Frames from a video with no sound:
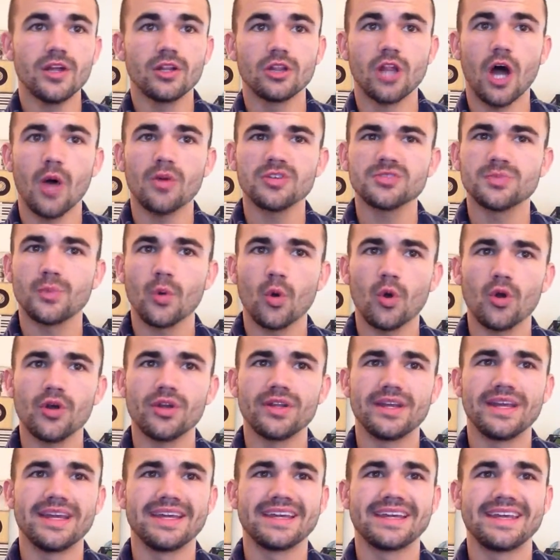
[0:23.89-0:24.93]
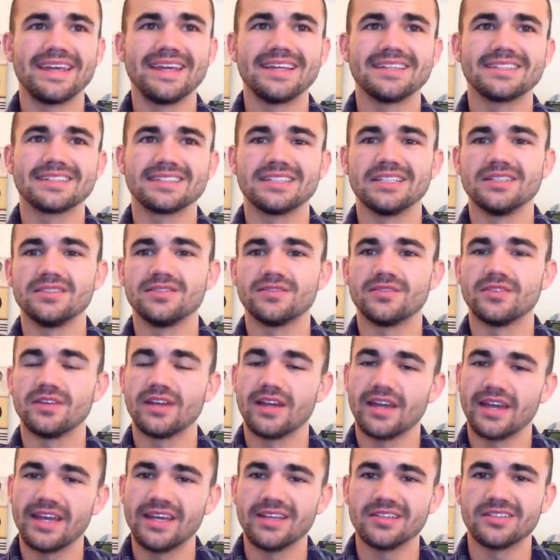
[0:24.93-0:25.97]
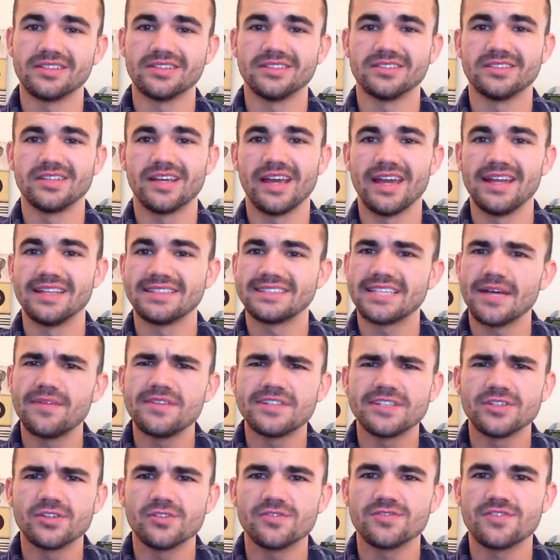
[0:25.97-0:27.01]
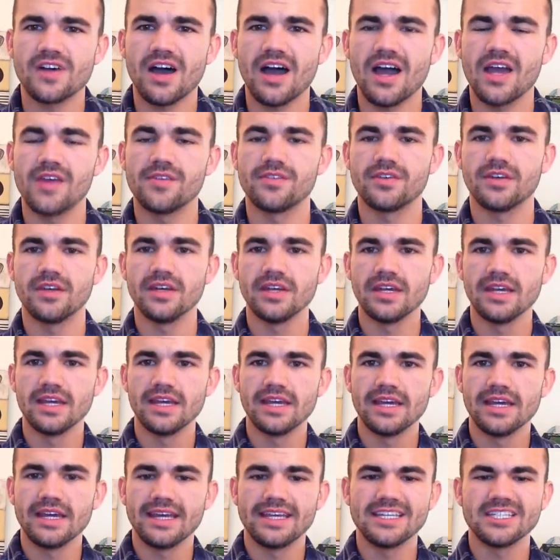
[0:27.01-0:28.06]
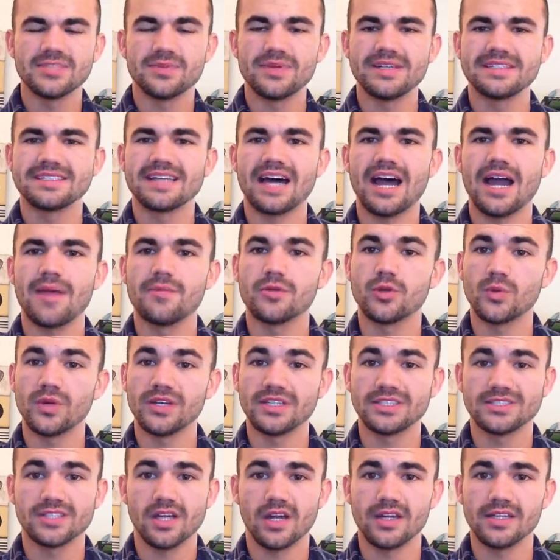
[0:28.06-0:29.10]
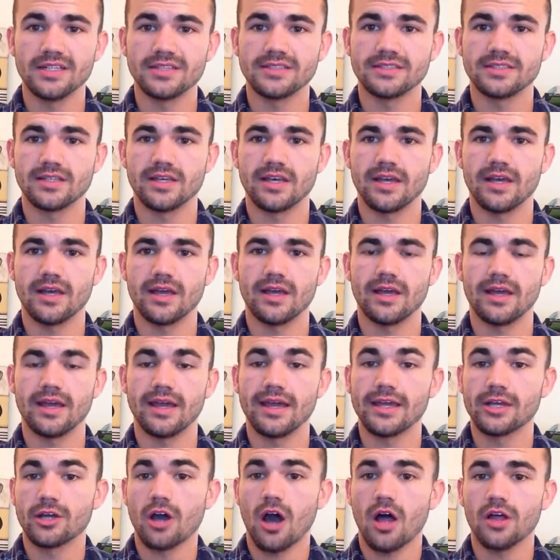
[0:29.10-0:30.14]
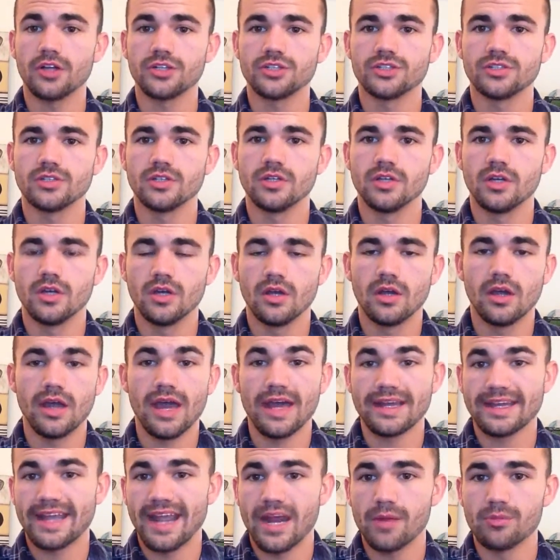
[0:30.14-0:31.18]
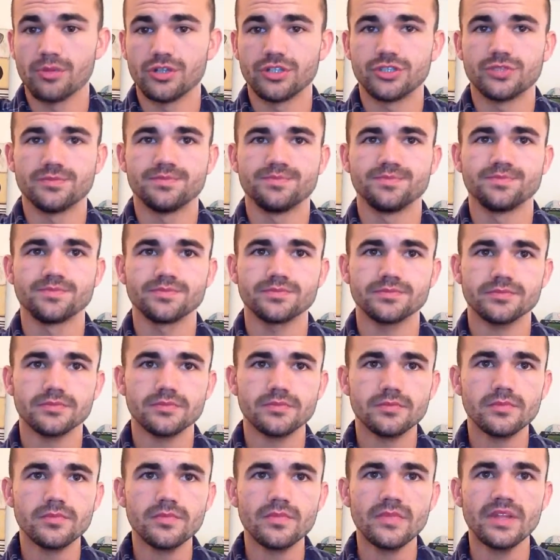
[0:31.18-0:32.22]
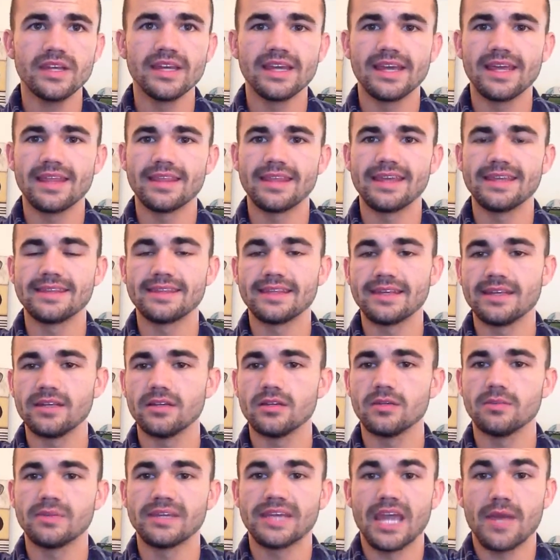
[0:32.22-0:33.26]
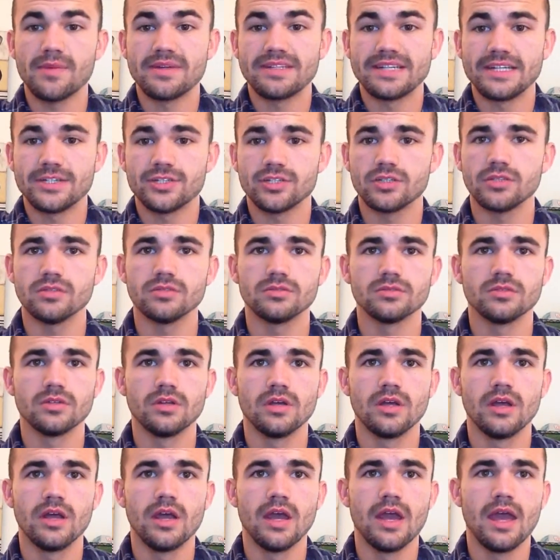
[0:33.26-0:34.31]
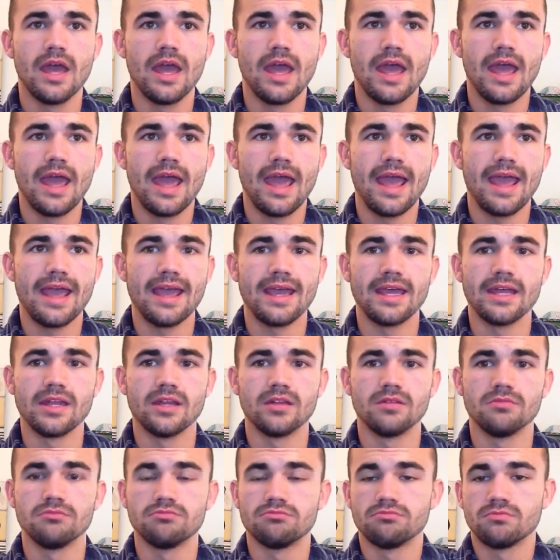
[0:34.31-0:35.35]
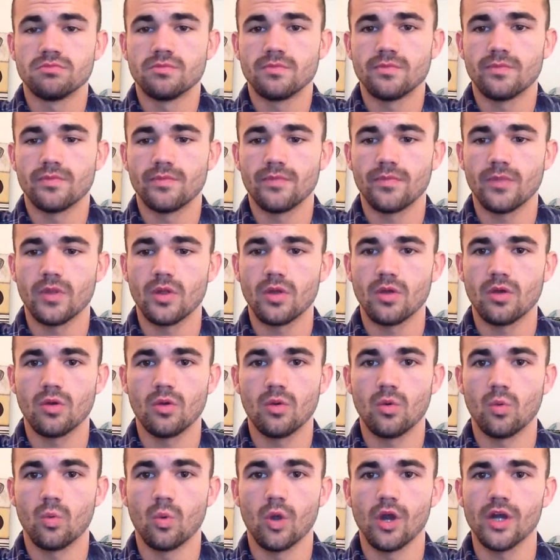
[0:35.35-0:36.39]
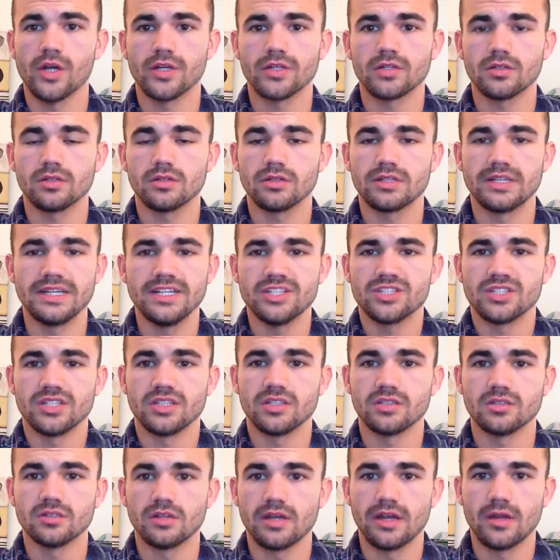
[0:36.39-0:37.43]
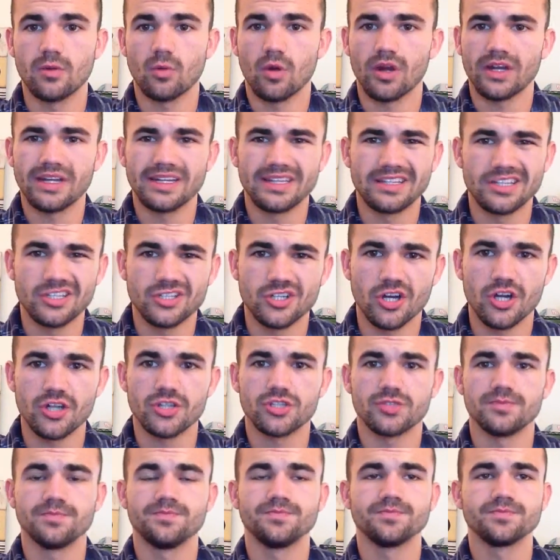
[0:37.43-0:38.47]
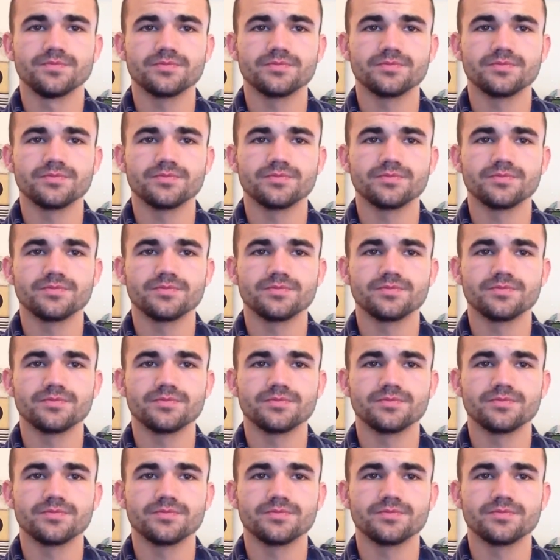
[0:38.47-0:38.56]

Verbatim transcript: Law was born in King's Cliffe, England, and in 1705, he spent time doing studies uh, in college at Cambridge. He then became a teacher and worked teaching and working in the church.